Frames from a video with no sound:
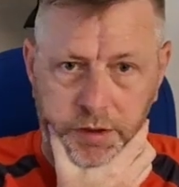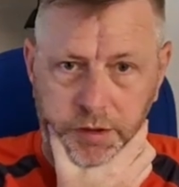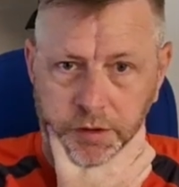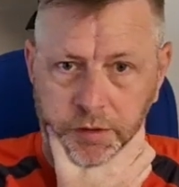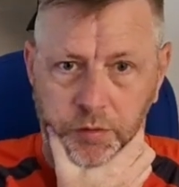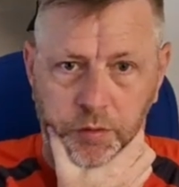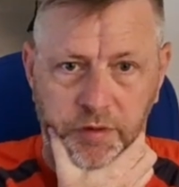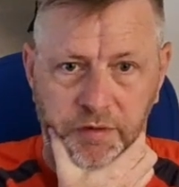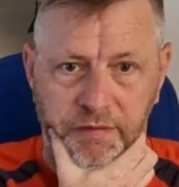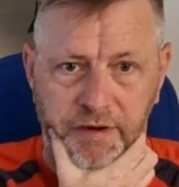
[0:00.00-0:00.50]

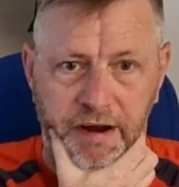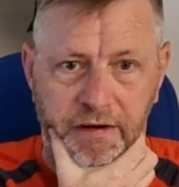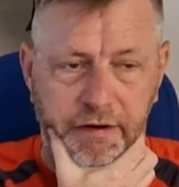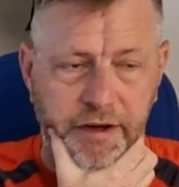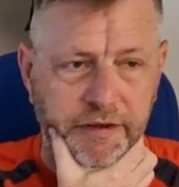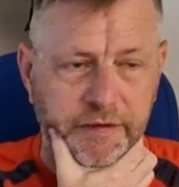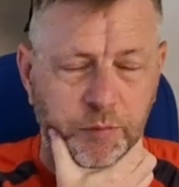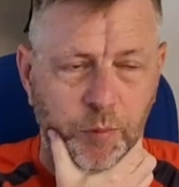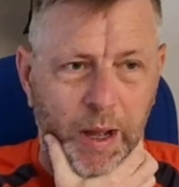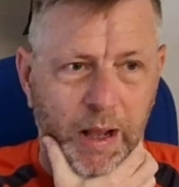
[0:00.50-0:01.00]
the
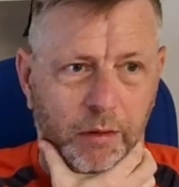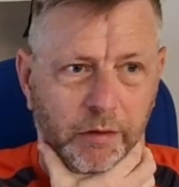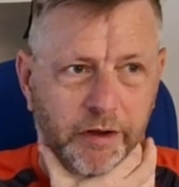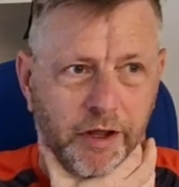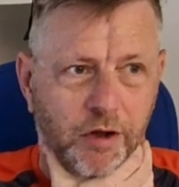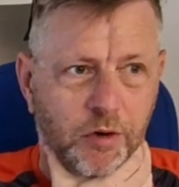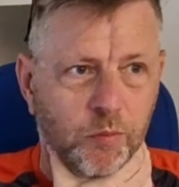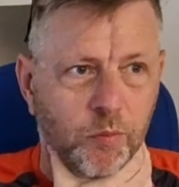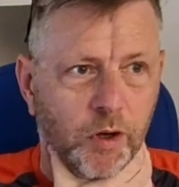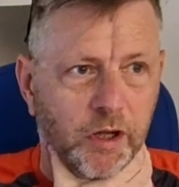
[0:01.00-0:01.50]
various
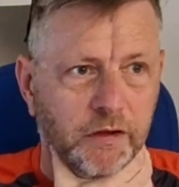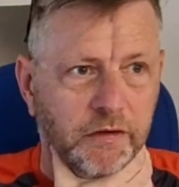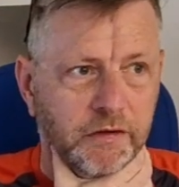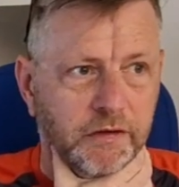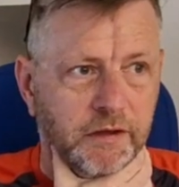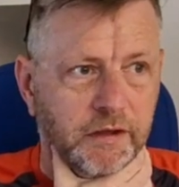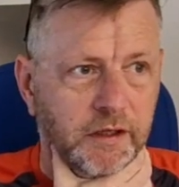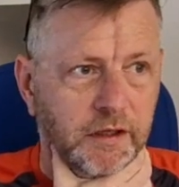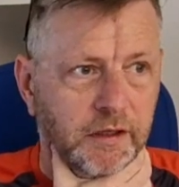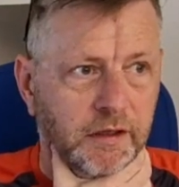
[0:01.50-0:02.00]
well-known ones,
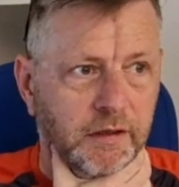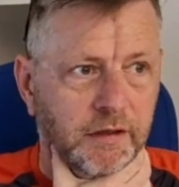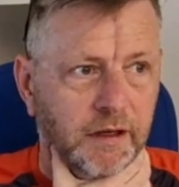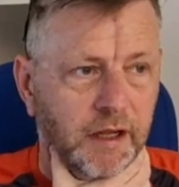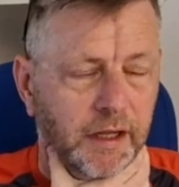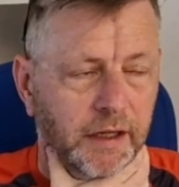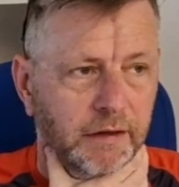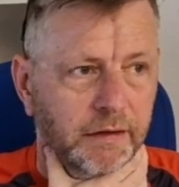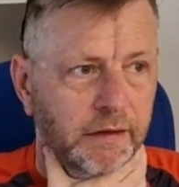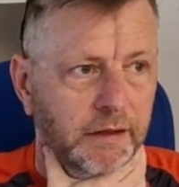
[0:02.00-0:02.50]

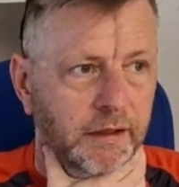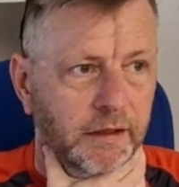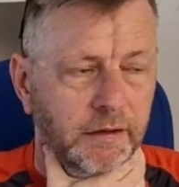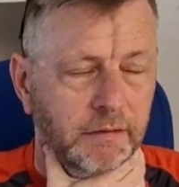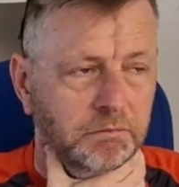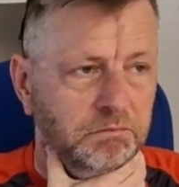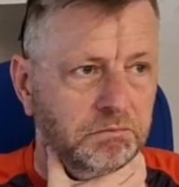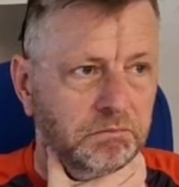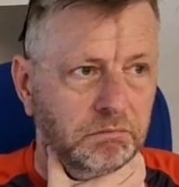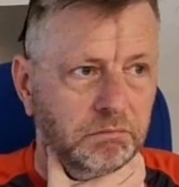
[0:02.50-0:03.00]
like the
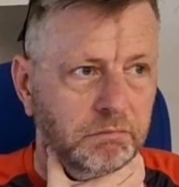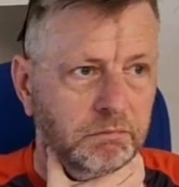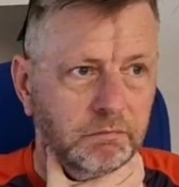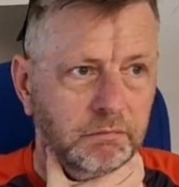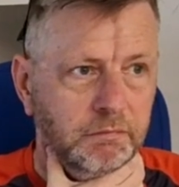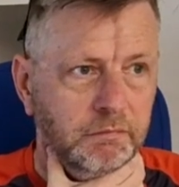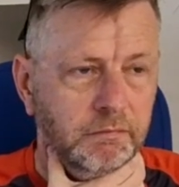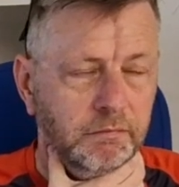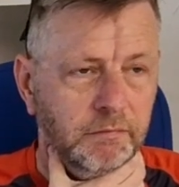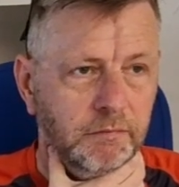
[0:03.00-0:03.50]

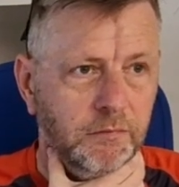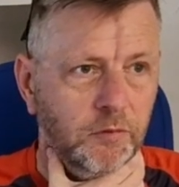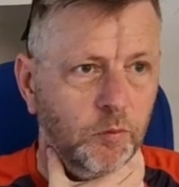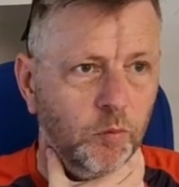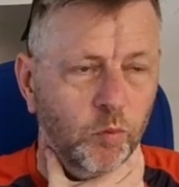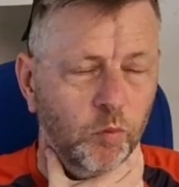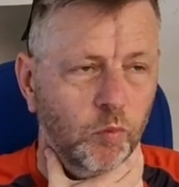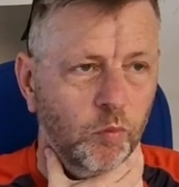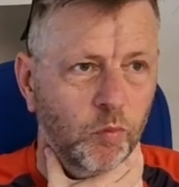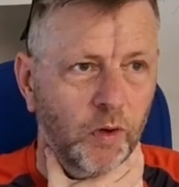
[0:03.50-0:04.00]

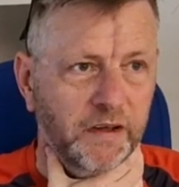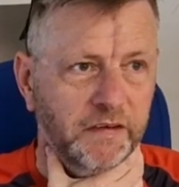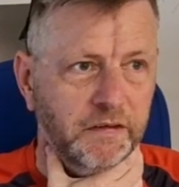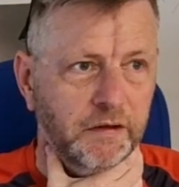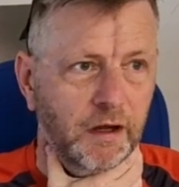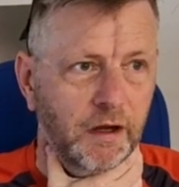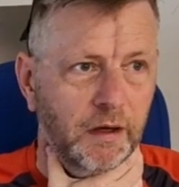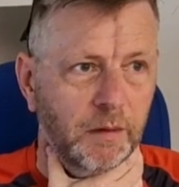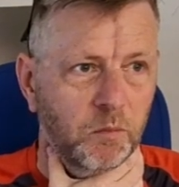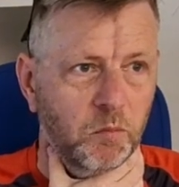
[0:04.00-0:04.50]
West
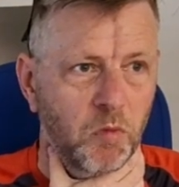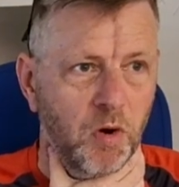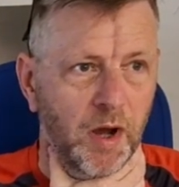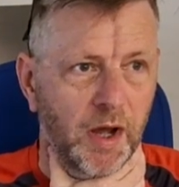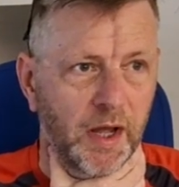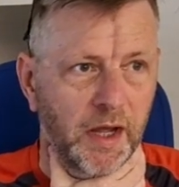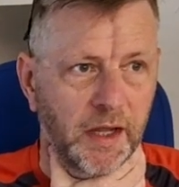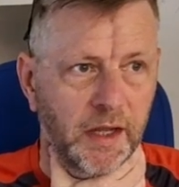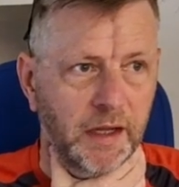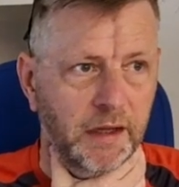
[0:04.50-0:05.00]
Island
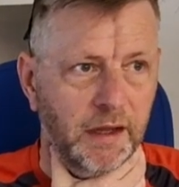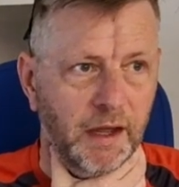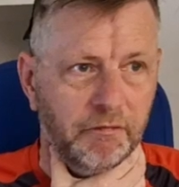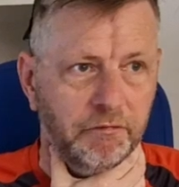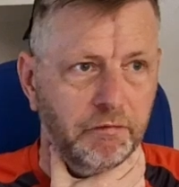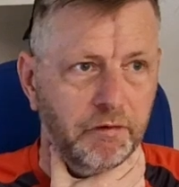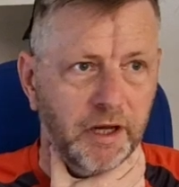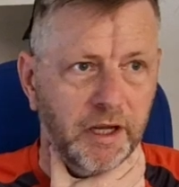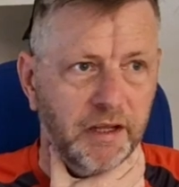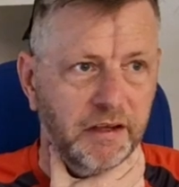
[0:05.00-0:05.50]
Way,
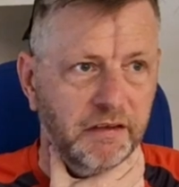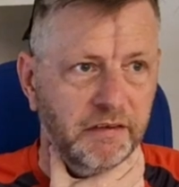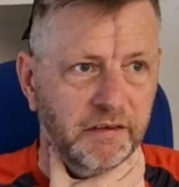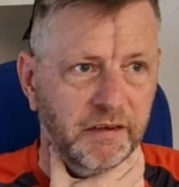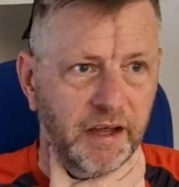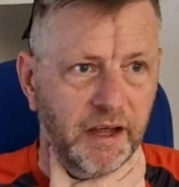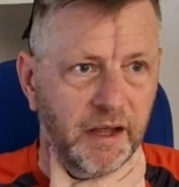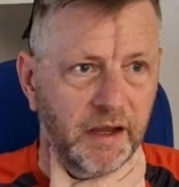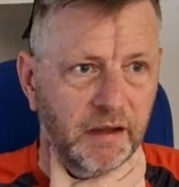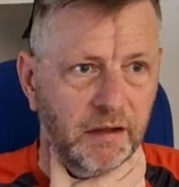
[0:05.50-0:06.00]
African
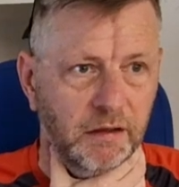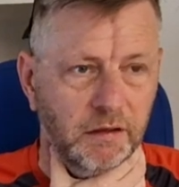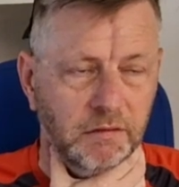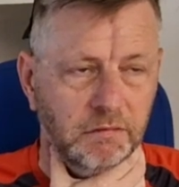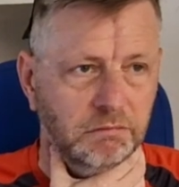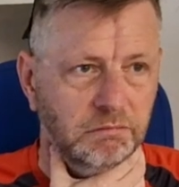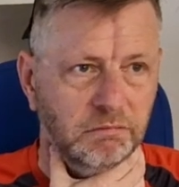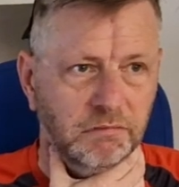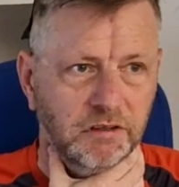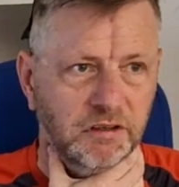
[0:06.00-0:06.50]
Trail,
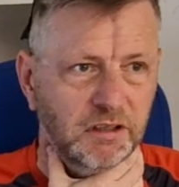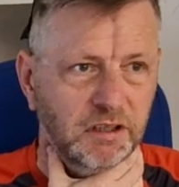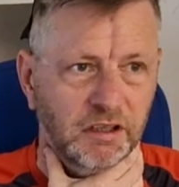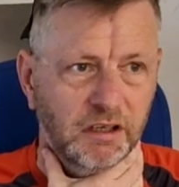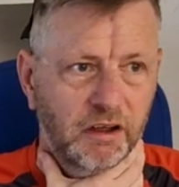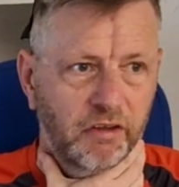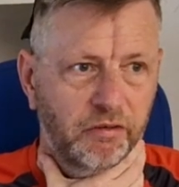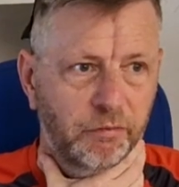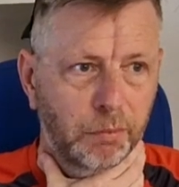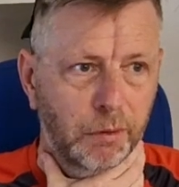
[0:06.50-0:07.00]
St
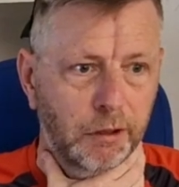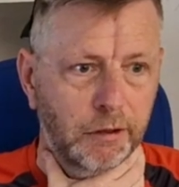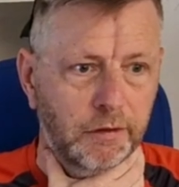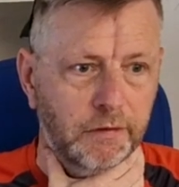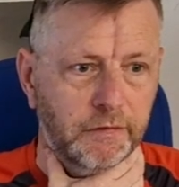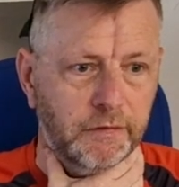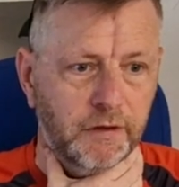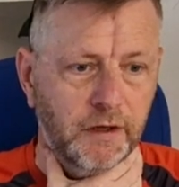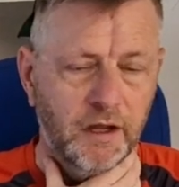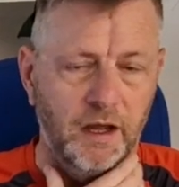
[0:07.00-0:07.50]

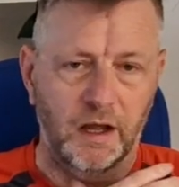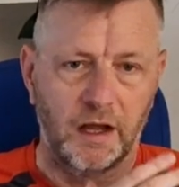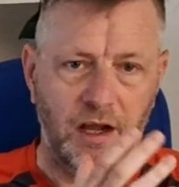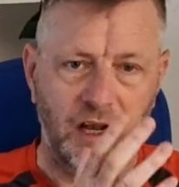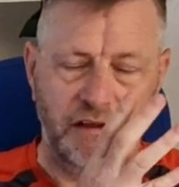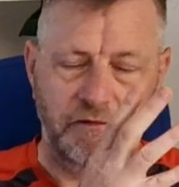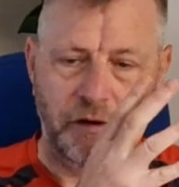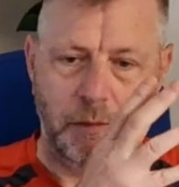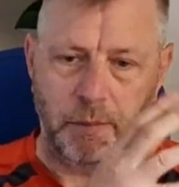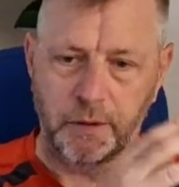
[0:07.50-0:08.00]
Cuthbert's. I
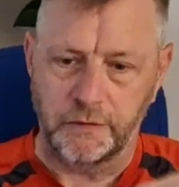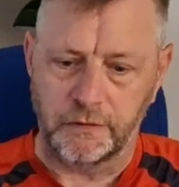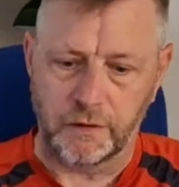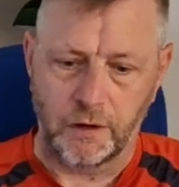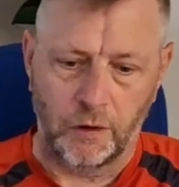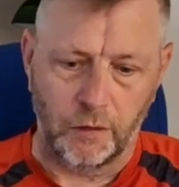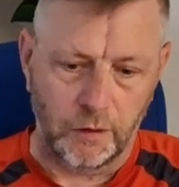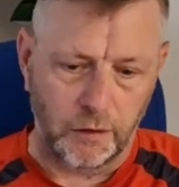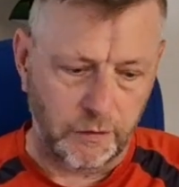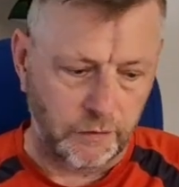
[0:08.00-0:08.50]
live up in
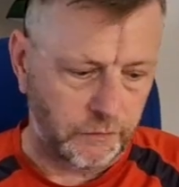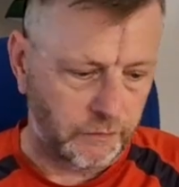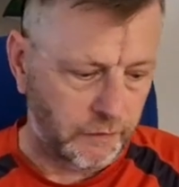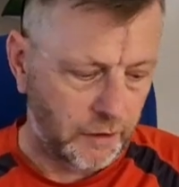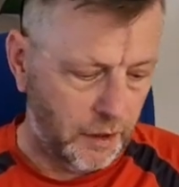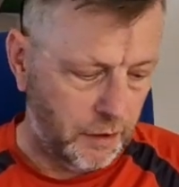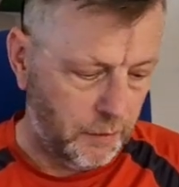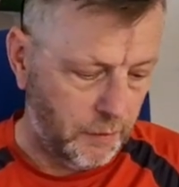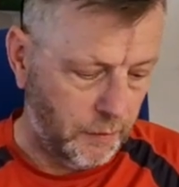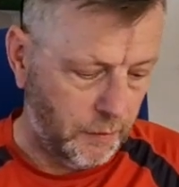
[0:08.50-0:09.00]
Scotland,
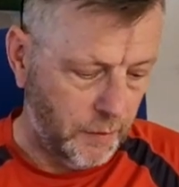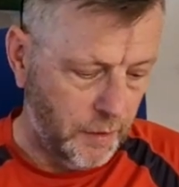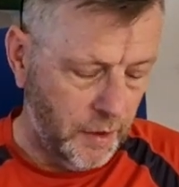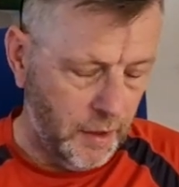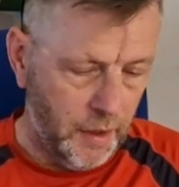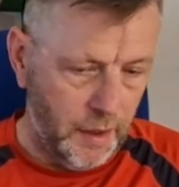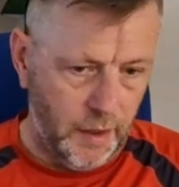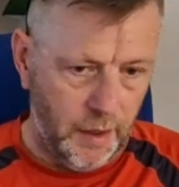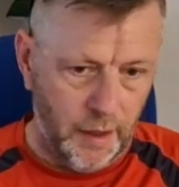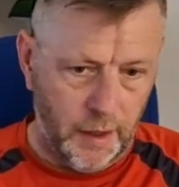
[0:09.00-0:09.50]
so
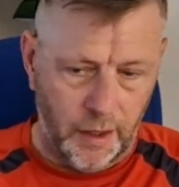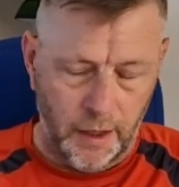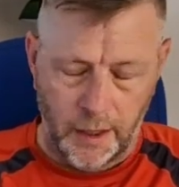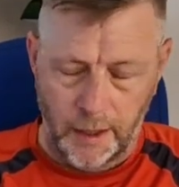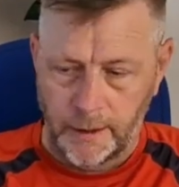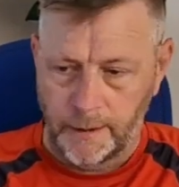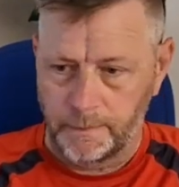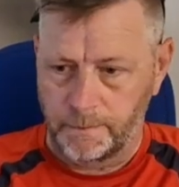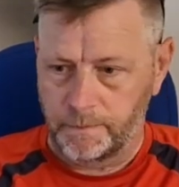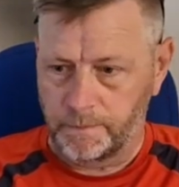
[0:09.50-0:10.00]

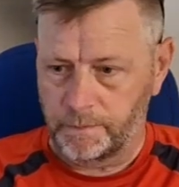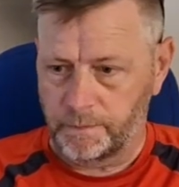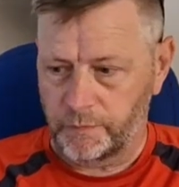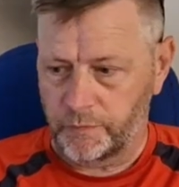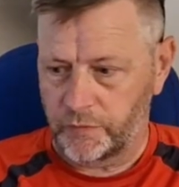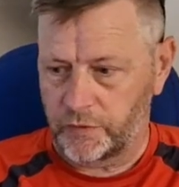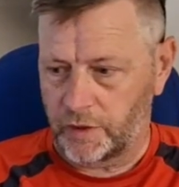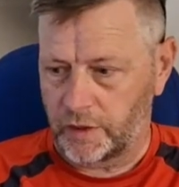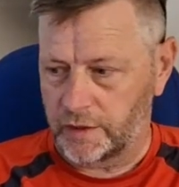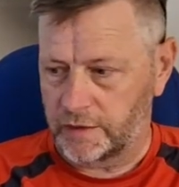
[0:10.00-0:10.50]

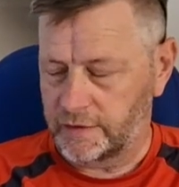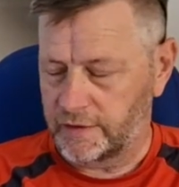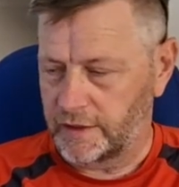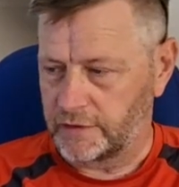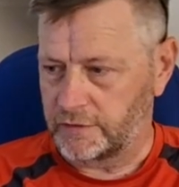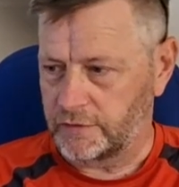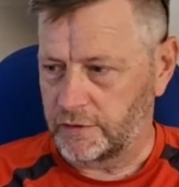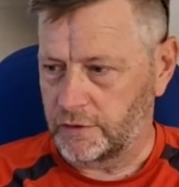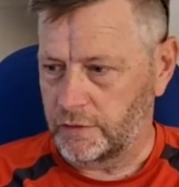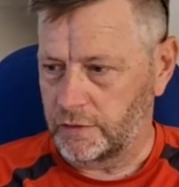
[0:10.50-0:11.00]
I tend
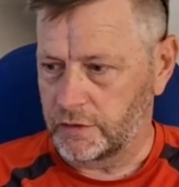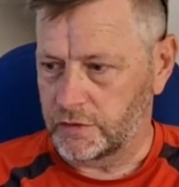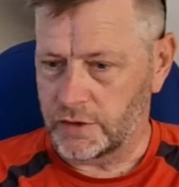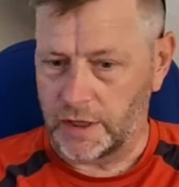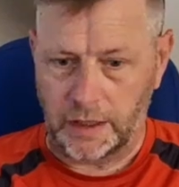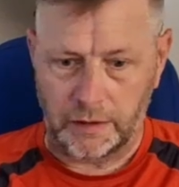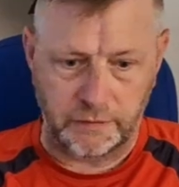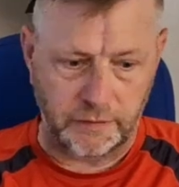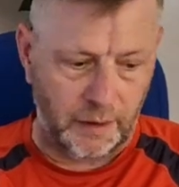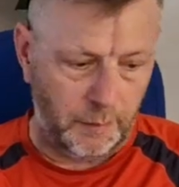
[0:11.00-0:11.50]
to do the
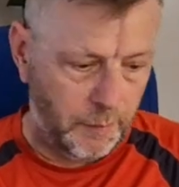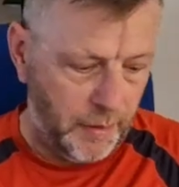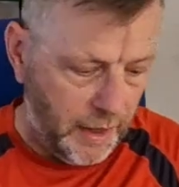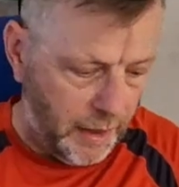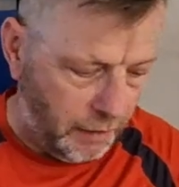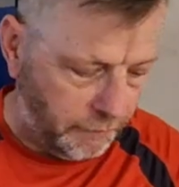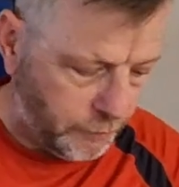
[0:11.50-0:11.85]
trails up there. I've